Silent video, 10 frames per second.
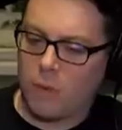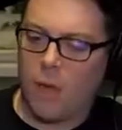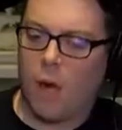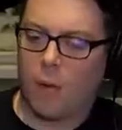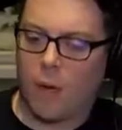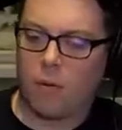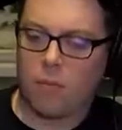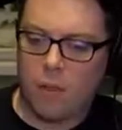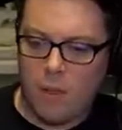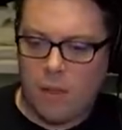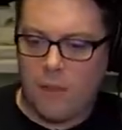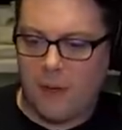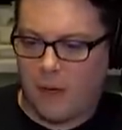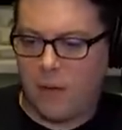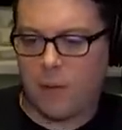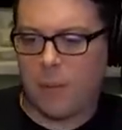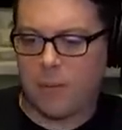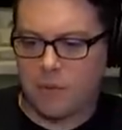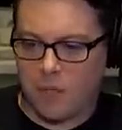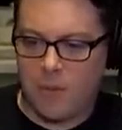Daddy oh, okay. Ball. Like, I don't think
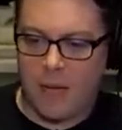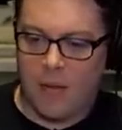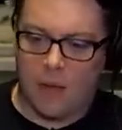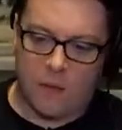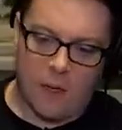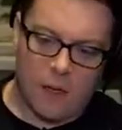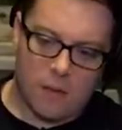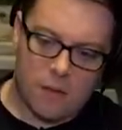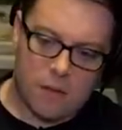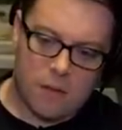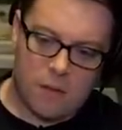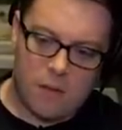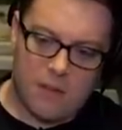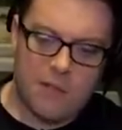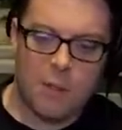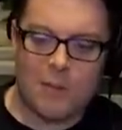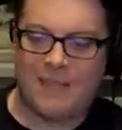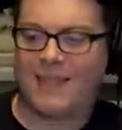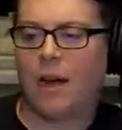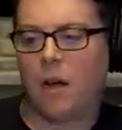people dream of Hell in a Cell. This is supposed to be
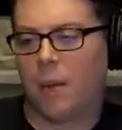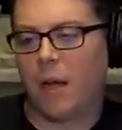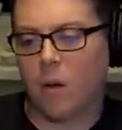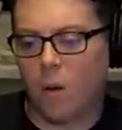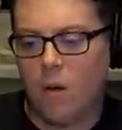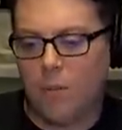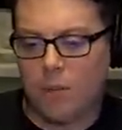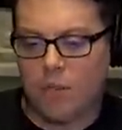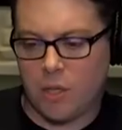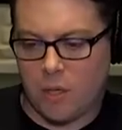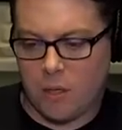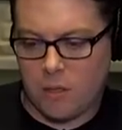scary, Michael Cole, There's but no sure.